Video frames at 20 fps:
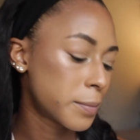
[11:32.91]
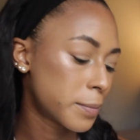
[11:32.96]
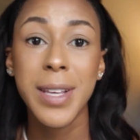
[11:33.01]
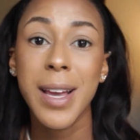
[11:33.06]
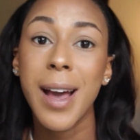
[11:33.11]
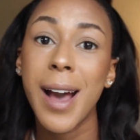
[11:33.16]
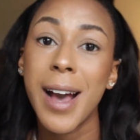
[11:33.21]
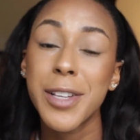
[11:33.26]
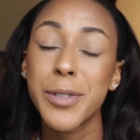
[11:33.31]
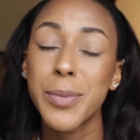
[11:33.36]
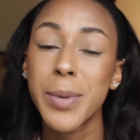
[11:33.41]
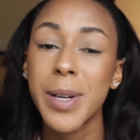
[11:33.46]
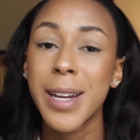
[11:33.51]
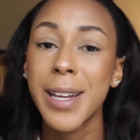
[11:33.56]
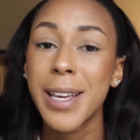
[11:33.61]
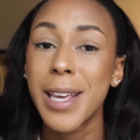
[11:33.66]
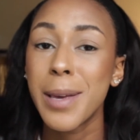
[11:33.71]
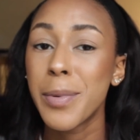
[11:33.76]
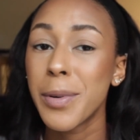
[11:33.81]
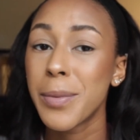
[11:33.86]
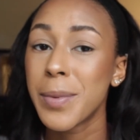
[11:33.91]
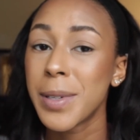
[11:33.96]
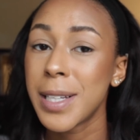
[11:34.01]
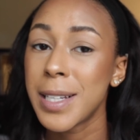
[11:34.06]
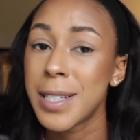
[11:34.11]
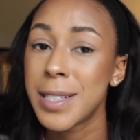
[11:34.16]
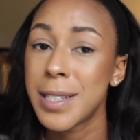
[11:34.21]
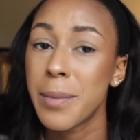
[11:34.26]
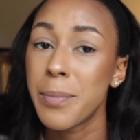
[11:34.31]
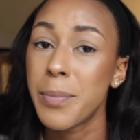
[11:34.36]
For the eyes, we're going to keep it
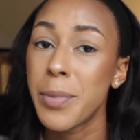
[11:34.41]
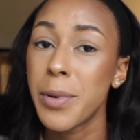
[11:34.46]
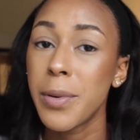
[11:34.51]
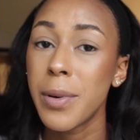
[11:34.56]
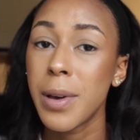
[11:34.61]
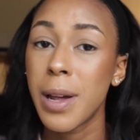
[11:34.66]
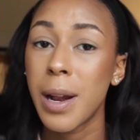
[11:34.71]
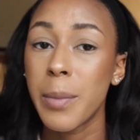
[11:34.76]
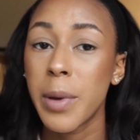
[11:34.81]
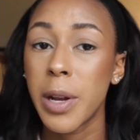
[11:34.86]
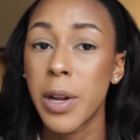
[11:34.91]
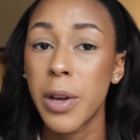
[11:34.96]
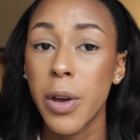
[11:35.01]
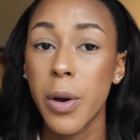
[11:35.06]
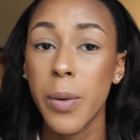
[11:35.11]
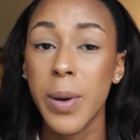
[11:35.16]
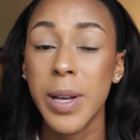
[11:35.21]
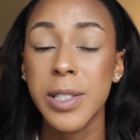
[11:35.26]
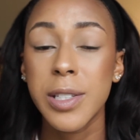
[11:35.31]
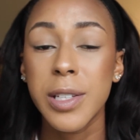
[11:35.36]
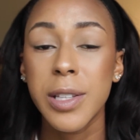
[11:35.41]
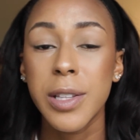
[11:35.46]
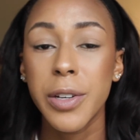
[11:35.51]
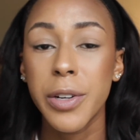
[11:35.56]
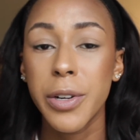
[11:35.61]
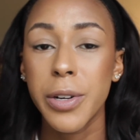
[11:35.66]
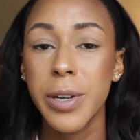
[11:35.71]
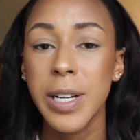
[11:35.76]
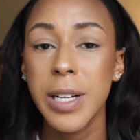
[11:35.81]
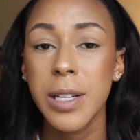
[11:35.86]
really simple, and I'm going to go into
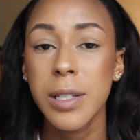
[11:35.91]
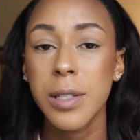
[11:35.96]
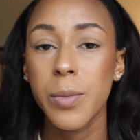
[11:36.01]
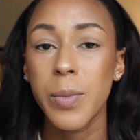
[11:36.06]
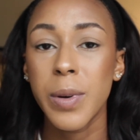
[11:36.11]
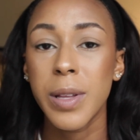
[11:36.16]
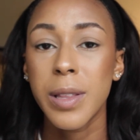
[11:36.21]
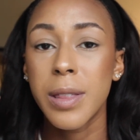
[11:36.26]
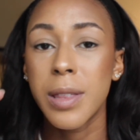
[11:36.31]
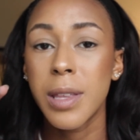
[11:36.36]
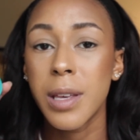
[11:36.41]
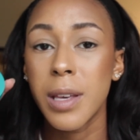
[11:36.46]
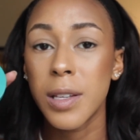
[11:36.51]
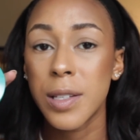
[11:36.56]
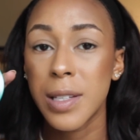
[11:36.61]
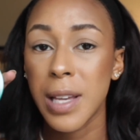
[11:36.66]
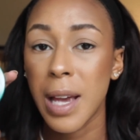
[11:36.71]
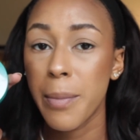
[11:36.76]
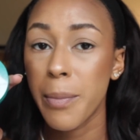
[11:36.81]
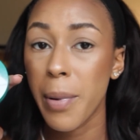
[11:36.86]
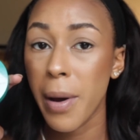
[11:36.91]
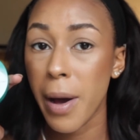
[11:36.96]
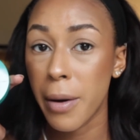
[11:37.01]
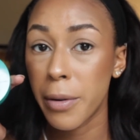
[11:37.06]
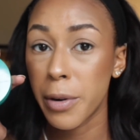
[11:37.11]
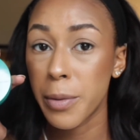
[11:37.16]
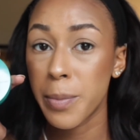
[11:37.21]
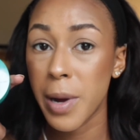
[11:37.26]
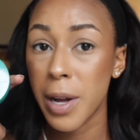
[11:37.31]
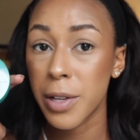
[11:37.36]
the crease with the same
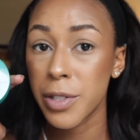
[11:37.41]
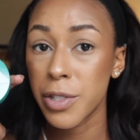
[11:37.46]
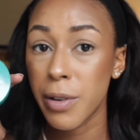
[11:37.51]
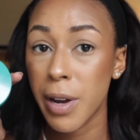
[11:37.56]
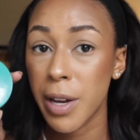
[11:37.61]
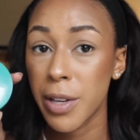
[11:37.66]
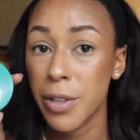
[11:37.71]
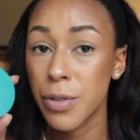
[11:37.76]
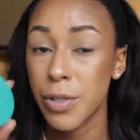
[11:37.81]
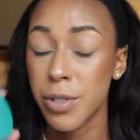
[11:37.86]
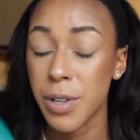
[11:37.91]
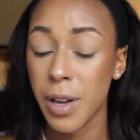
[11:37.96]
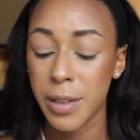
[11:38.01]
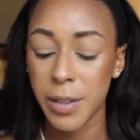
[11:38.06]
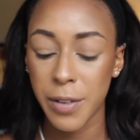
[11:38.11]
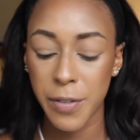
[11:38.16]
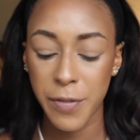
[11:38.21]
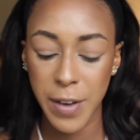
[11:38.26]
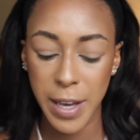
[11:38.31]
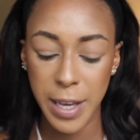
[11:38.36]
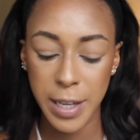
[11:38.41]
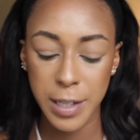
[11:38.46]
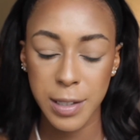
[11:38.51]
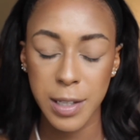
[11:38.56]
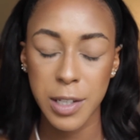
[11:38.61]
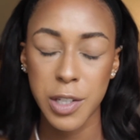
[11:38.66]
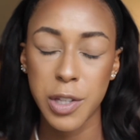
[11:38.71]
powder bronzer I used on the face,